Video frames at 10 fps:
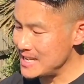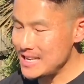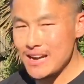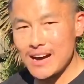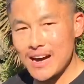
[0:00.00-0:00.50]

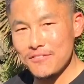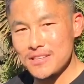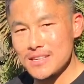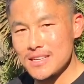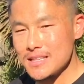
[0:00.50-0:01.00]
Now
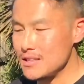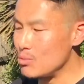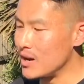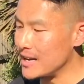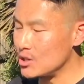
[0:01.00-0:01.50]
after the
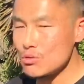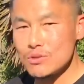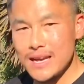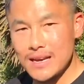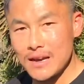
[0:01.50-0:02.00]
wok had cooled
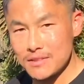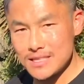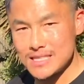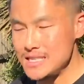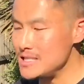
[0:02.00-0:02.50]
down after the
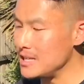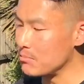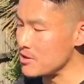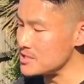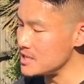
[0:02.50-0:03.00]
seasoning
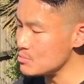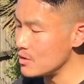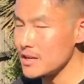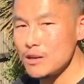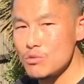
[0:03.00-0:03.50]
process, what
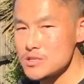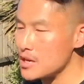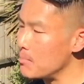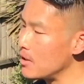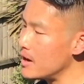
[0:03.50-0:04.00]
I did was I
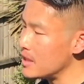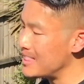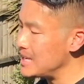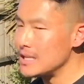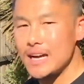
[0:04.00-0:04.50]
applied a
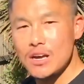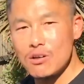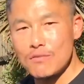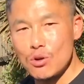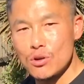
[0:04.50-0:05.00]
thin layer
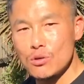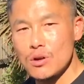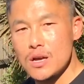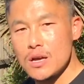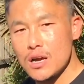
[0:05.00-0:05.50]
of oil
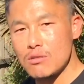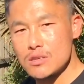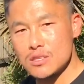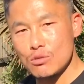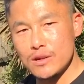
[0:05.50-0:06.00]

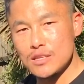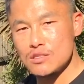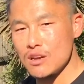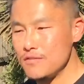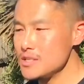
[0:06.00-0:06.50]
across the cooking
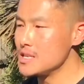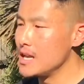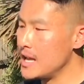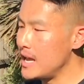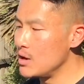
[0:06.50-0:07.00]
surface
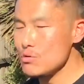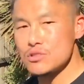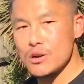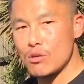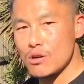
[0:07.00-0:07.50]
and
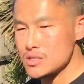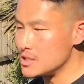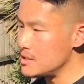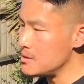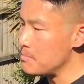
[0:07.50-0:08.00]
also across
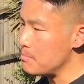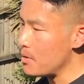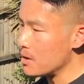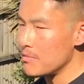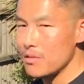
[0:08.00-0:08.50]
the
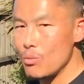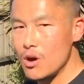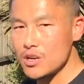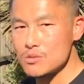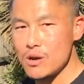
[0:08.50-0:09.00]
bottom of the
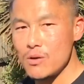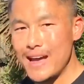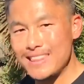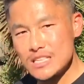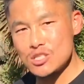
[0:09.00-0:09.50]
wok as well.
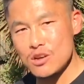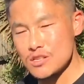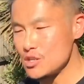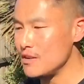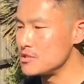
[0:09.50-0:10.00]
And this
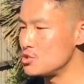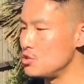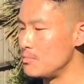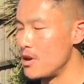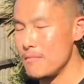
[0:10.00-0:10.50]
serves two
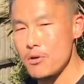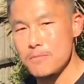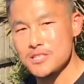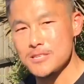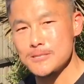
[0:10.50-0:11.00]

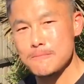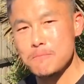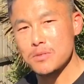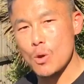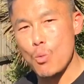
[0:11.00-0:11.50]
purposes.
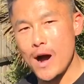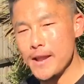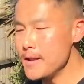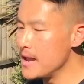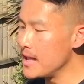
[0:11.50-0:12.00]
One,
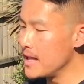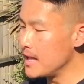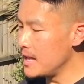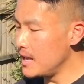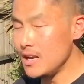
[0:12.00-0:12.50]

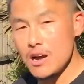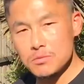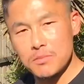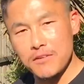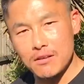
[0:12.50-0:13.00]
it helps
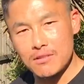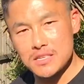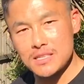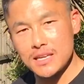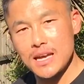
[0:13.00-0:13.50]
prevent
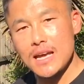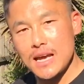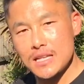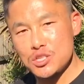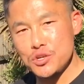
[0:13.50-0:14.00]
rusting,
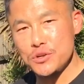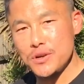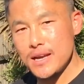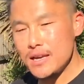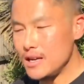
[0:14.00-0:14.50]
and two,
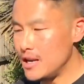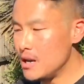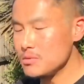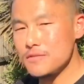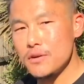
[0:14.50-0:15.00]
it
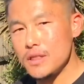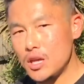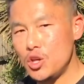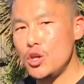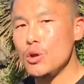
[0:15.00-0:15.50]
helps further
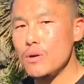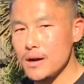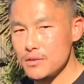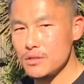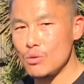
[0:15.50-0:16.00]
cure
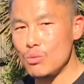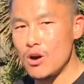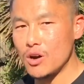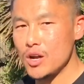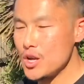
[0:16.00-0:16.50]
the
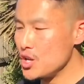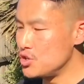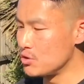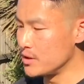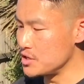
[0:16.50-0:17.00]
wok
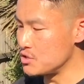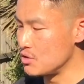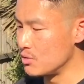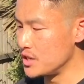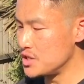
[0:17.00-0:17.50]
during
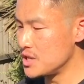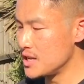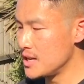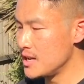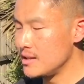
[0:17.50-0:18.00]
storage.
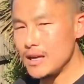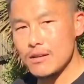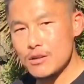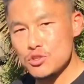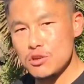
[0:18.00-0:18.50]
Now
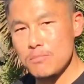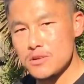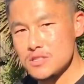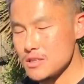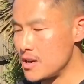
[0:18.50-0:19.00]
there are 2
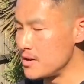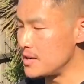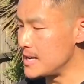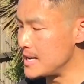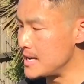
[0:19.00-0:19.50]
points to note
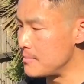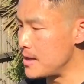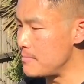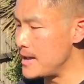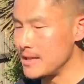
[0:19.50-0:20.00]

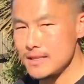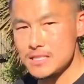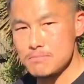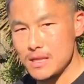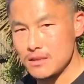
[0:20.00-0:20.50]
about this
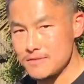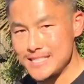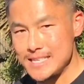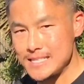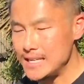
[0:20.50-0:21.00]
method of
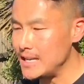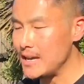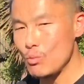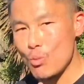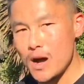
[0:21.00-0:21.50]
seasoning,
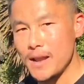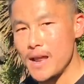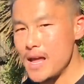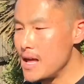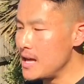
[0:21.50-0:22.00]
and one
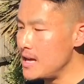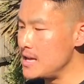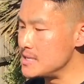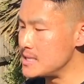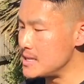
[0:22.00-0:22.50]

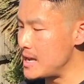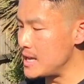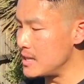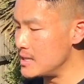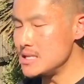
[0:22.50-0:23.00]
is
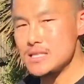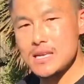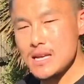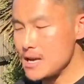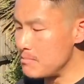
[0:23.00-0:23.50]
that this
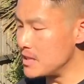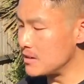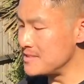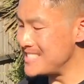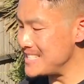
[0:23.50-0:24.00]
method
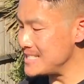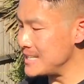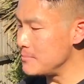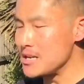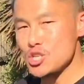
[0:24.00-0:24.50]
of
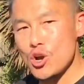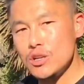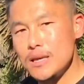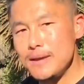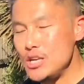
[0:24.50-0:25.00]
seasoning must
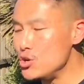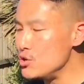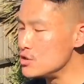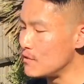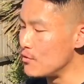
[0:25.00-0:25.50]
only be
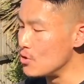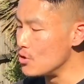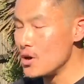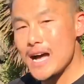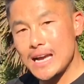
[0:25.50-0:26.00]
used
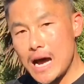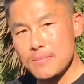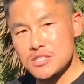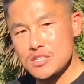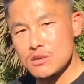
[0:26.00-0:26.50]
for carbon
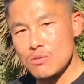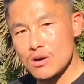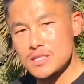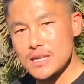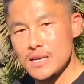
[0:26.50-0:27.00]
steel
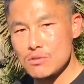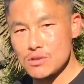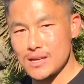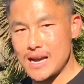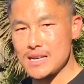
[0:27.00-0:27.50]
woks and
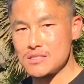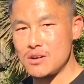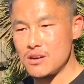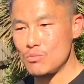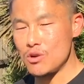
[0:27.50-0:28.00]
also cast
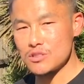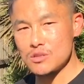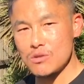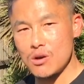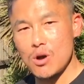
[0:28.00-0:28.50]
iron woks as
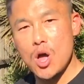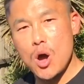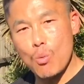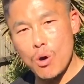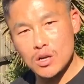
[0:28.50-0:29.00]
well.
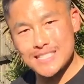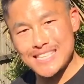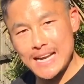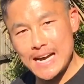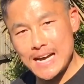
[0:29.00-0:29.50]
Woks
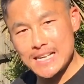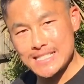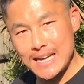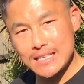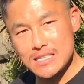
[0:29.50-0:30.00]
that are
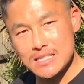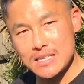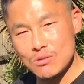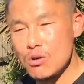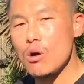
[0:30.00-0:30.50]
stainless
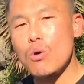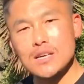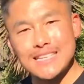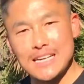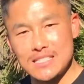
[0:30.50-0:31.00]
steel or woks
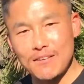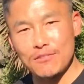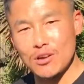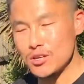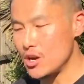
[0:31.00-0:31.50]
that are
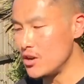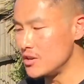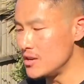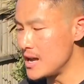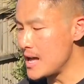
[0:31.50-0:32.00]
Teflon
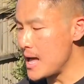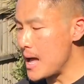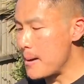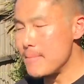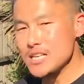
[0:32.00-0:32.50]
coated
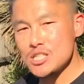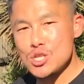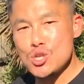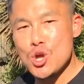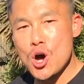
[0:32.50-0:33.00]
must
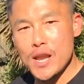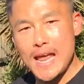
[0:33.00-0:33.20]
never